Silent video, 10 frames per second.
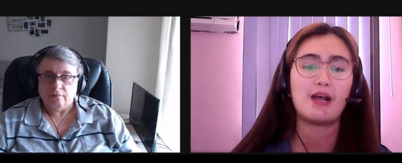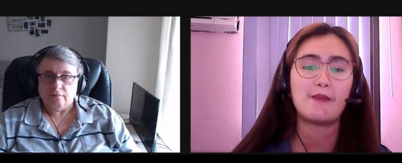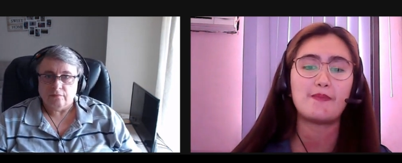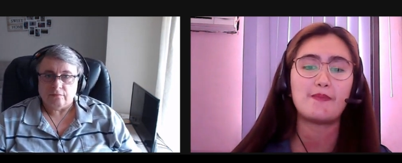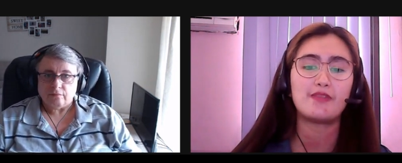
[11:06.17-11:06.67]

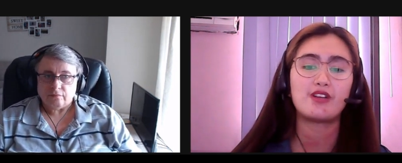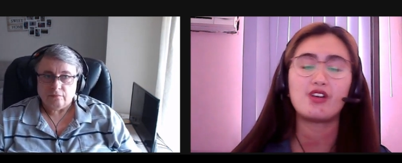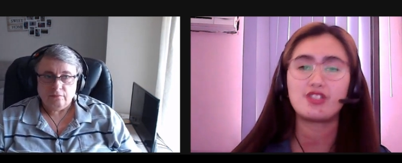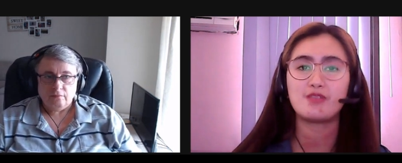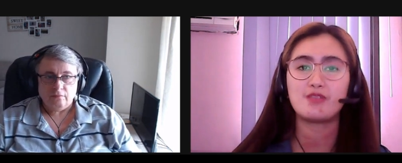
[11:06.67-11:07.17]
Speaker 1: the
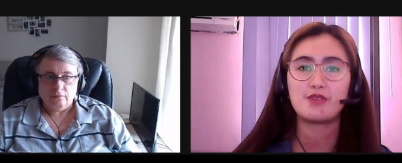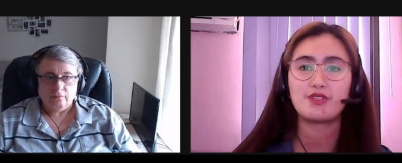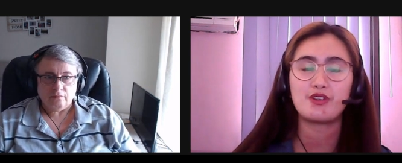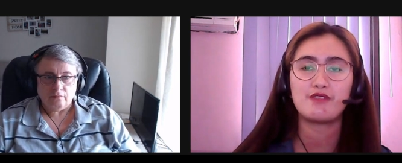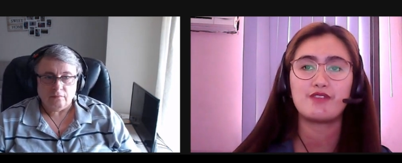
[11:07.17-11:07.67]
customer
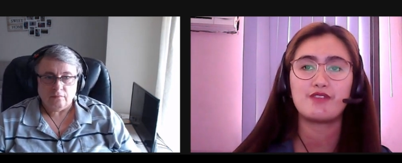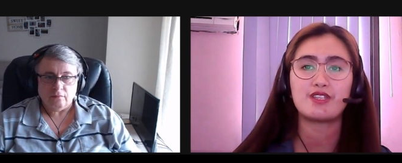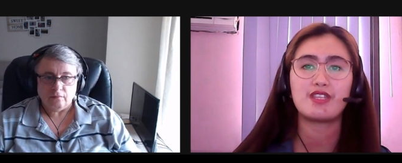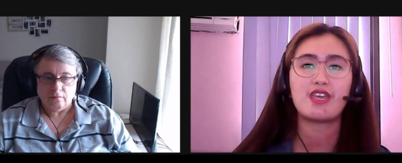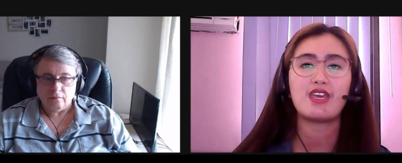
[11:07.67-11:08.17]
service.
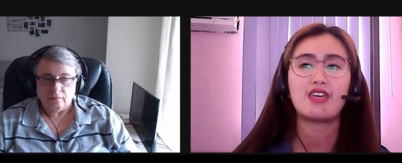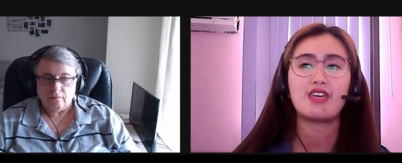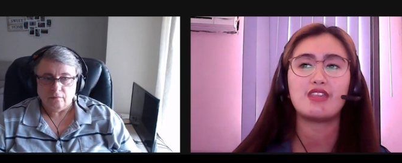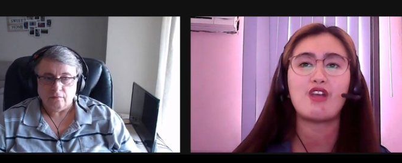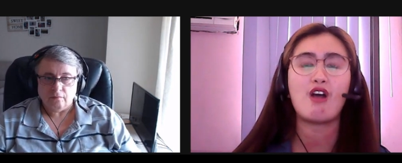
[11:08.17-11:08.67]
They
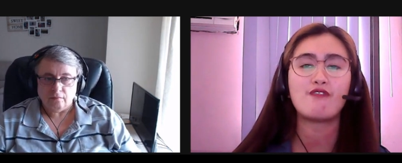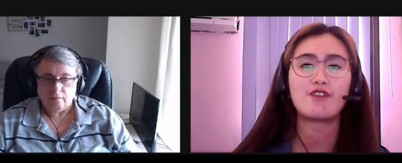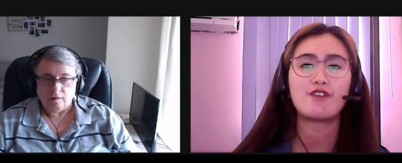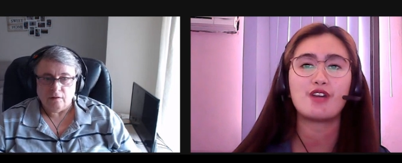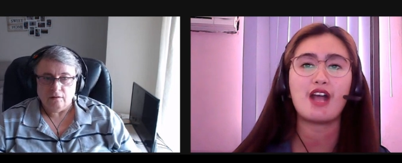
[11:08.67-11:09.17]

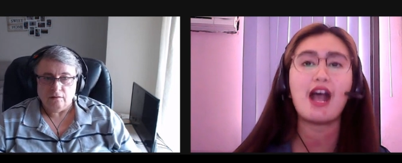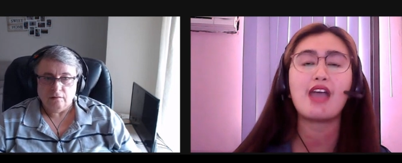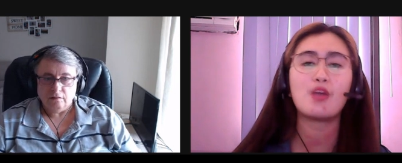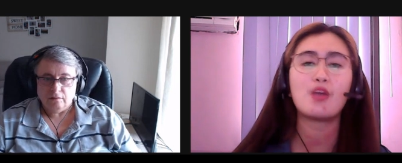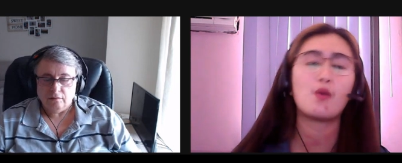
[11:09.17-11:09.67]
offer a
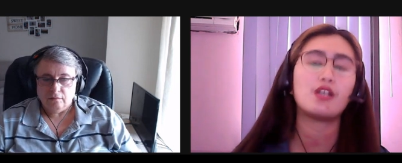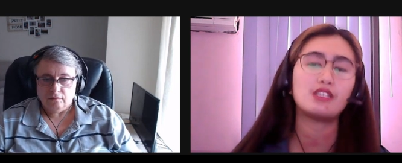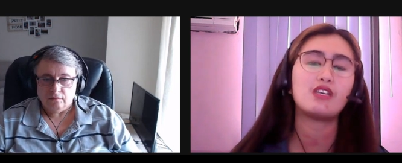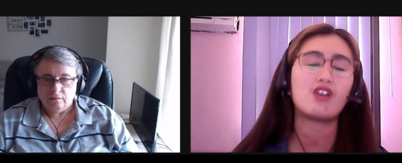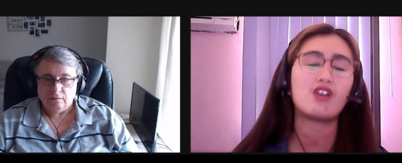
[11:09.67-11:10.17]
high
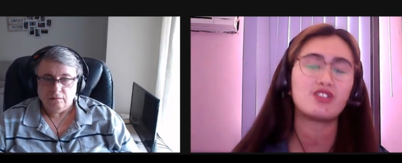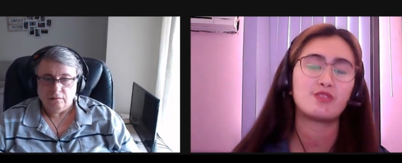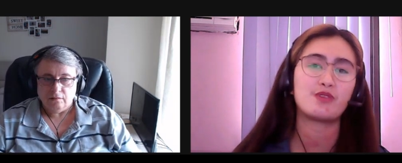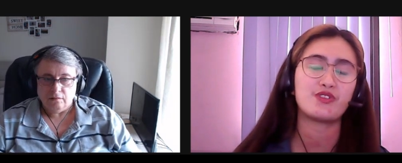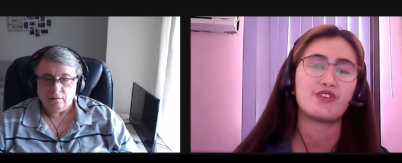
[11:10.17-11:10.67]
quality
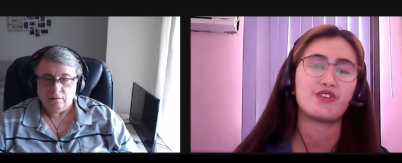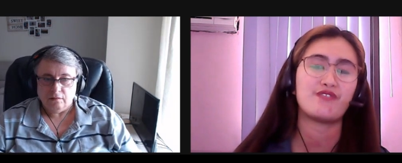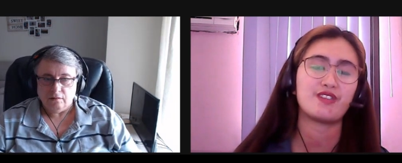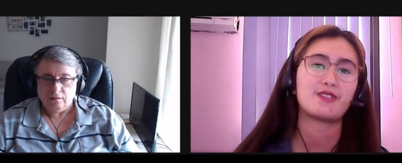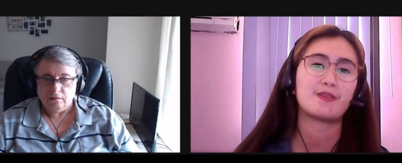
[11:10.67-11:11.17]
customer
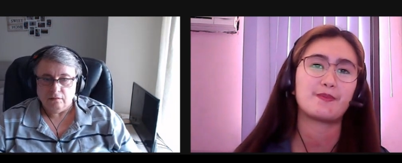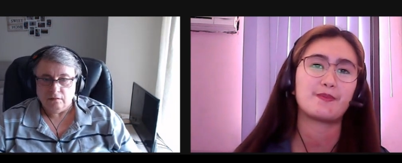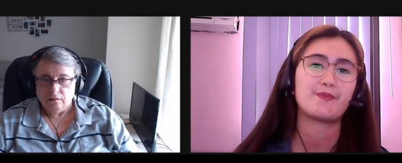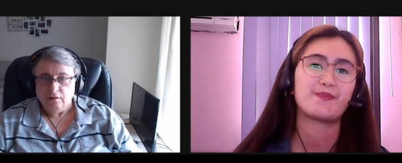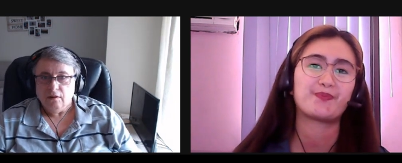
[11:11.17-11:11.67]
service.
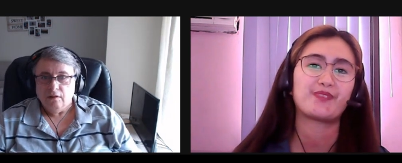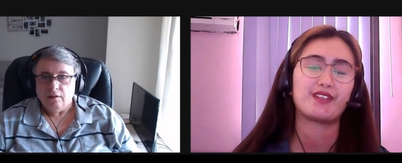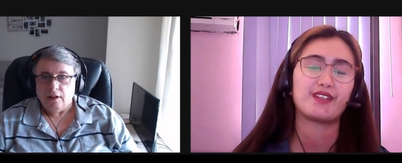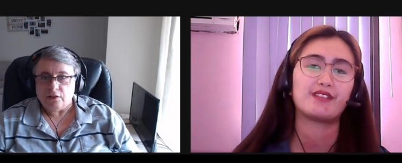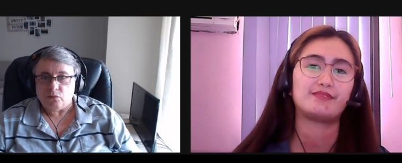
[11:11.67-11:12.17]

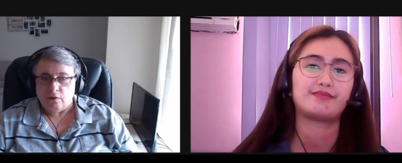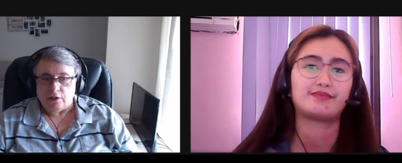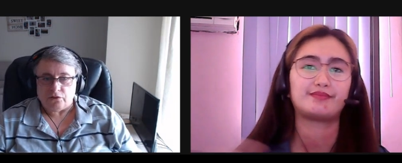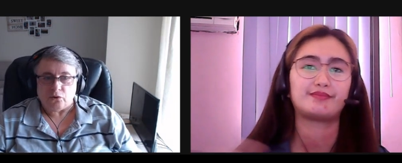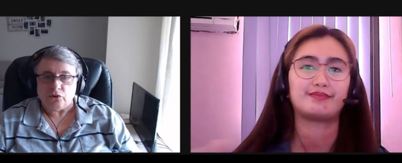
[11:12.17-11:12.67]

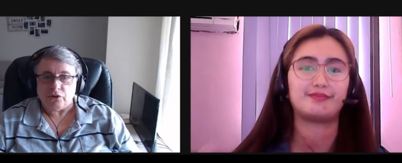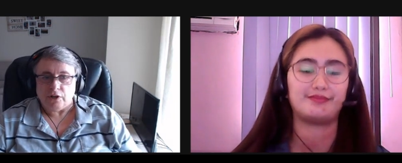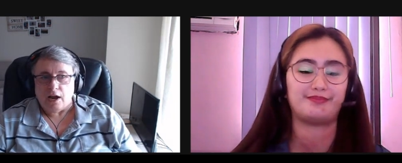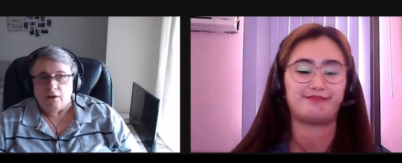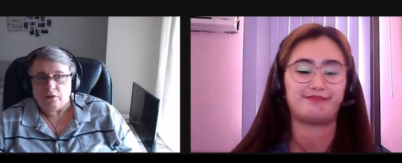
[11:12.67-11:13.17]
Speaker 2: That's good
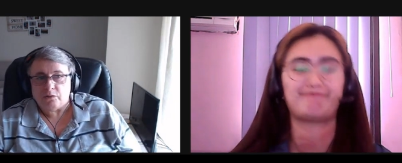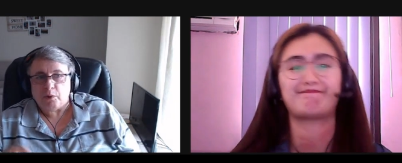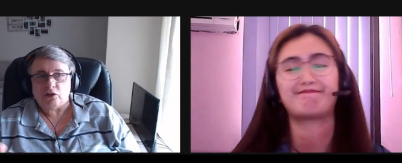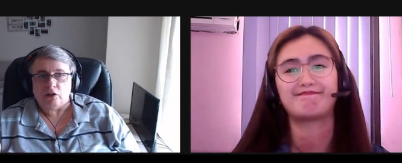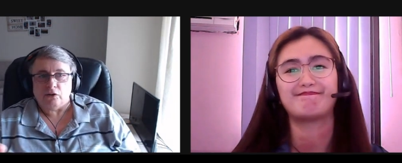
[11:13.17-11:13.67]
to know,
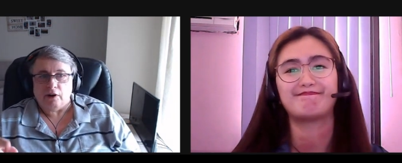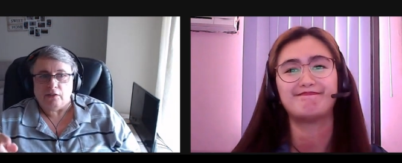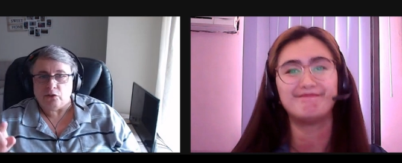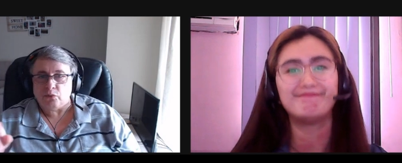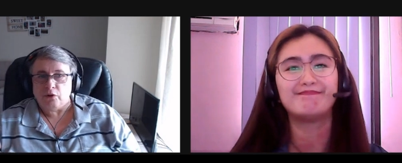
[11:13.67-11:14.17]
especially
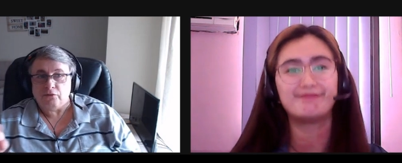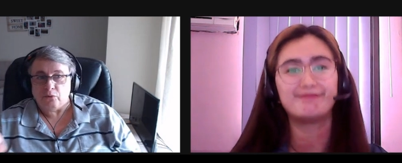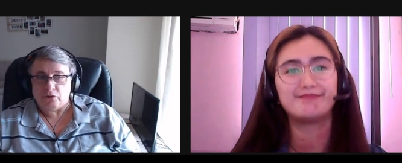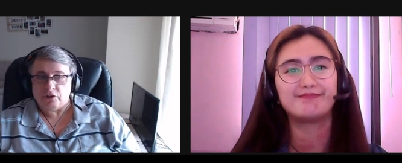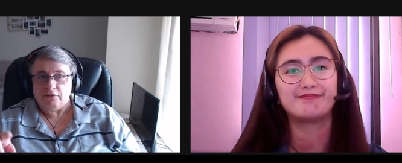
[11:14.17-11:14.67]
around the
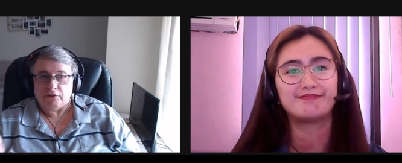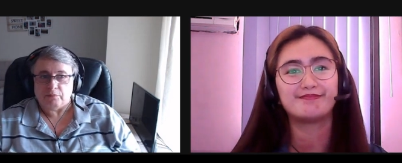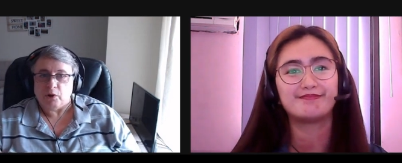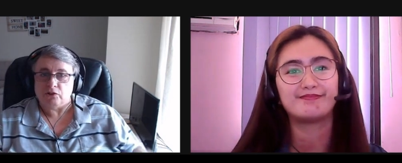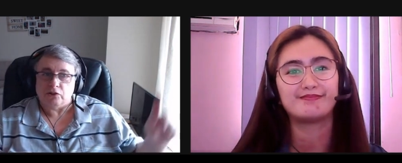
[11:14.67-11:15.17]

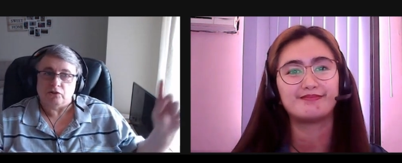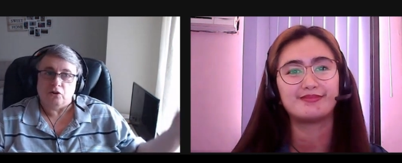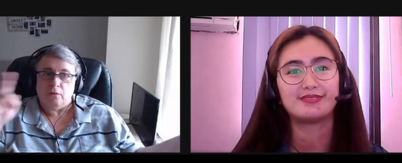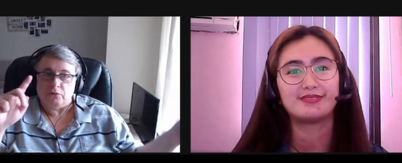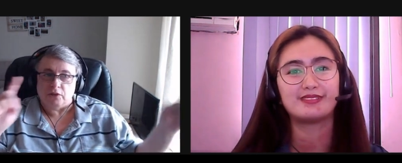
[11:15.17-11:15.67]
24/7 because of the
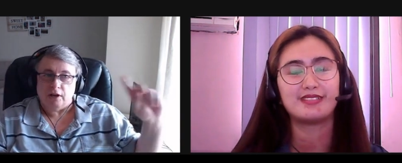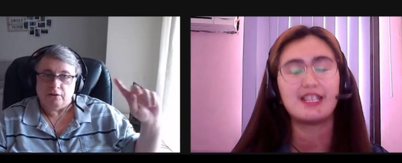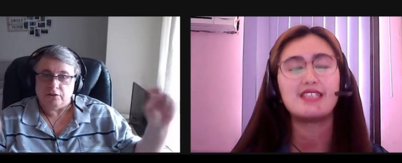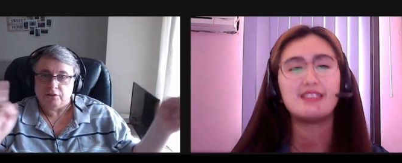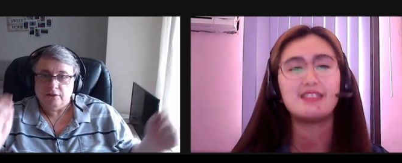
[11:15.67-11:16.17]
time
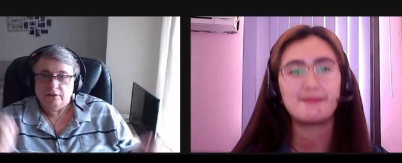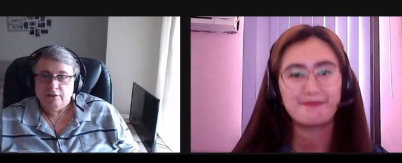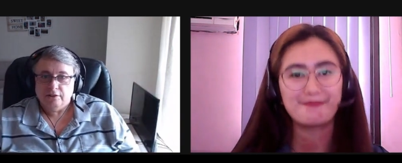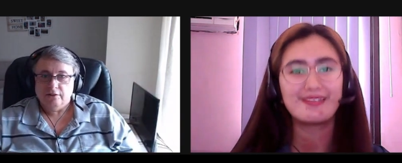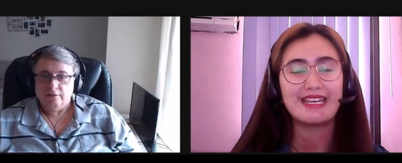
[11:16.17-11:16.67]
zones.
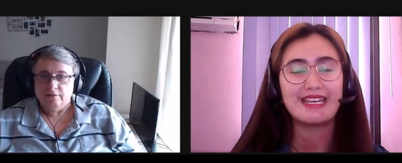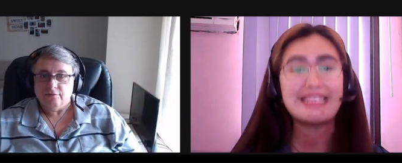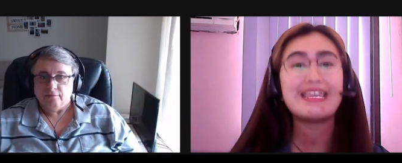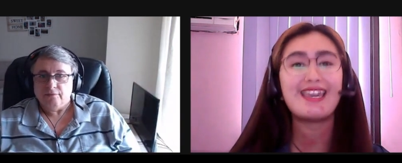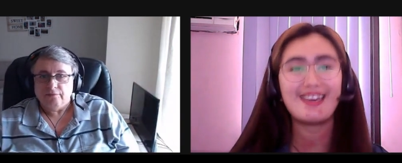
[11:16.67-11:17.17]

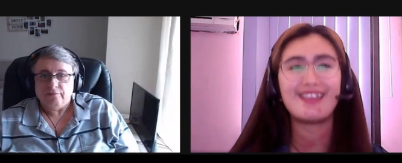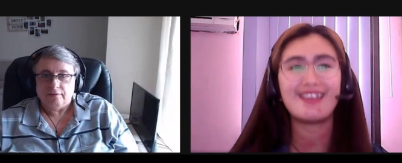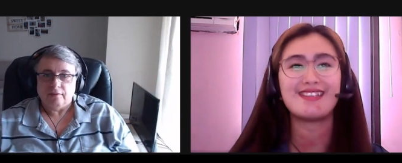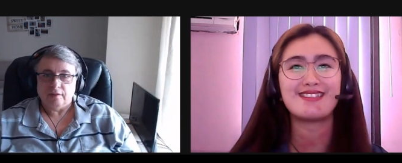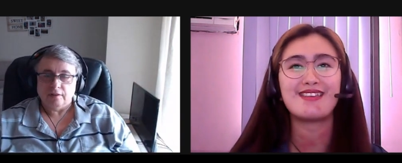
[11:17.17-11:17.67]
Speaker 1: Yes,